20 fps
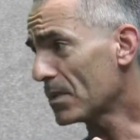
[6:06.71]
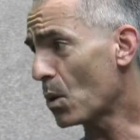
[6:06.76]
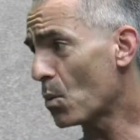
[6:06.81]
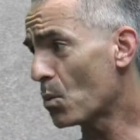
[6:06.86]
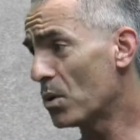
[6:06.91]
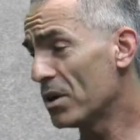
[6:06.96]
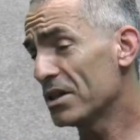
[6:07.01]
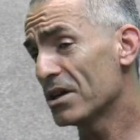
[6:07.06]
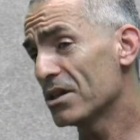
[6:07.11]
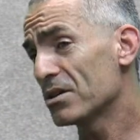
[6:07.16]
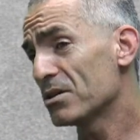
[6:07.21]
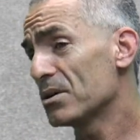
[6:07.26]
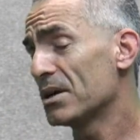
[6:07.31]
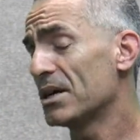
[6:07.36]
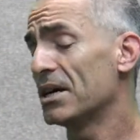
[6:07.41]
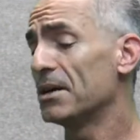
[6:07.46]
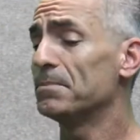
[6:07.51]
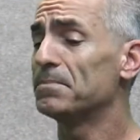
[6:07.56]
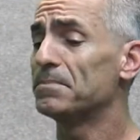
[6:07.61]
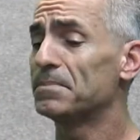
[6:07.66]
one of the other
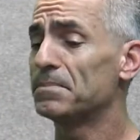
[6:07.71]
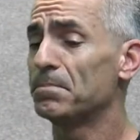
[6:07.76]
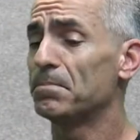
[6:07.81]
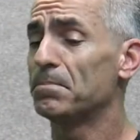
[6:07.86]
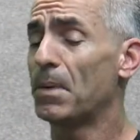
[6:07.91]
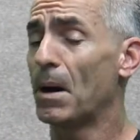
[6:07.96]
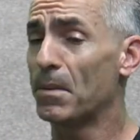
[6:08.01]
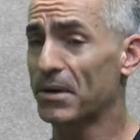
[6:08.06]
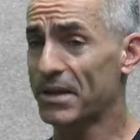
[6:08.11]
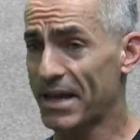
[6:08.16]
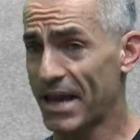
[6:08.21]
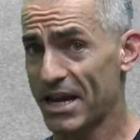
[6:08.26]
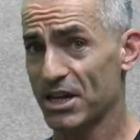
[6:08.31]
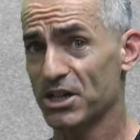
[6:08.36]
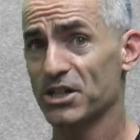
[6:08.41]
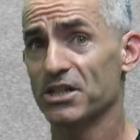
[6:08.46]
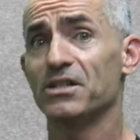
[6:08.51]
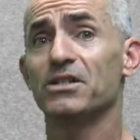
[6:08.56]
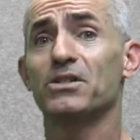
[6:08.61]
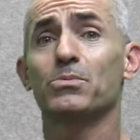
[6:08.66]
uh,
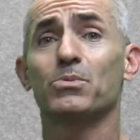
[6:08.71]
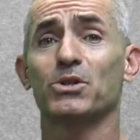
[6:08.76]
publications,